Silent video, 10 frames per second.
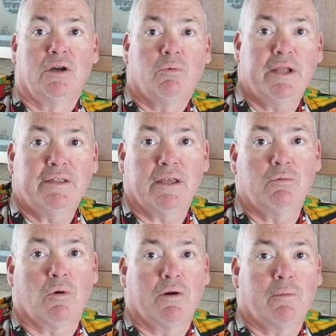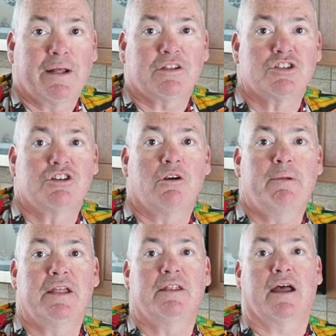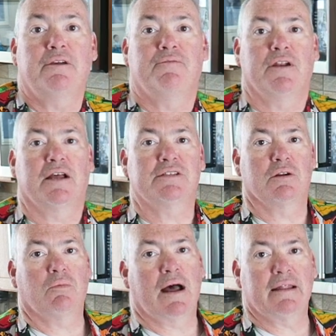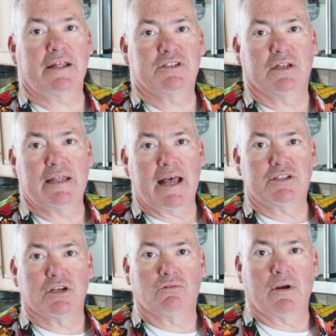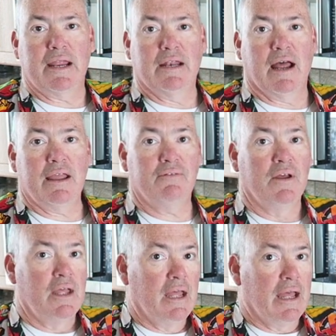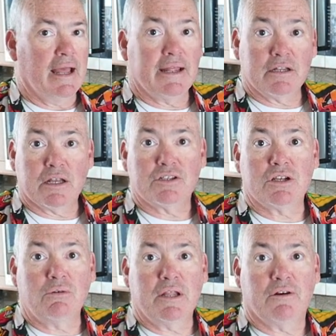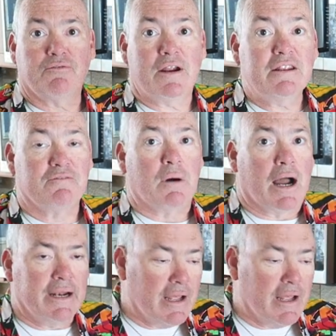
we did one about the Serbian knife, and I said, wow, that's, that's a great knife. And uh, so did a friend of mine.